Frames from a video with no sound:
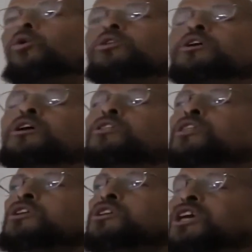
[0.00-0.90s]
only
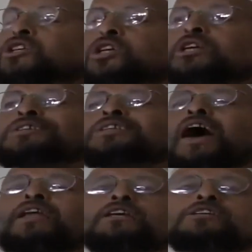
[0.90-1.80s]
in the teachings
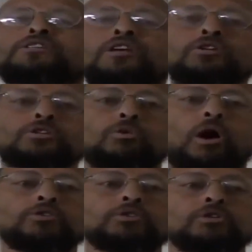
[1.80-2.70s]
that He extends
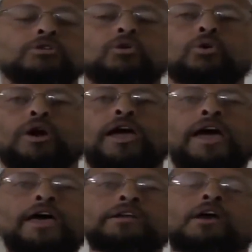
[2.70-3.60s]
to us in the
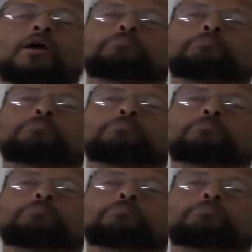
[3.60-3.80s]
Quran,